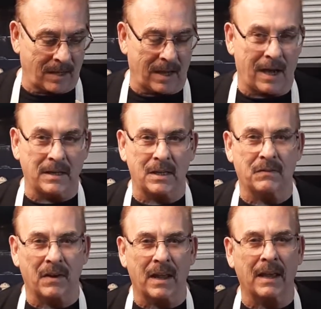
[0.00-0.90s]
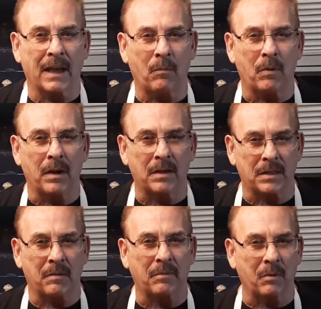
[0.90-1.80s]
I just felt like I wanted
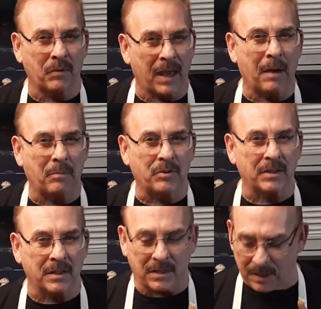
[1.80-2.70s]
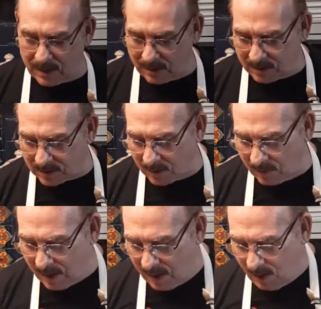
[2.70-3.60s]
something with apples in it today.
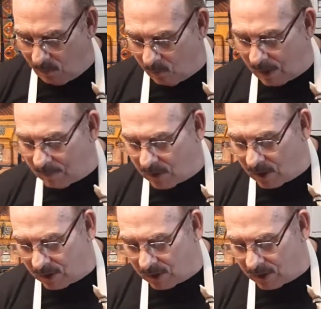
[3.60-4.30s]
So what I'm going to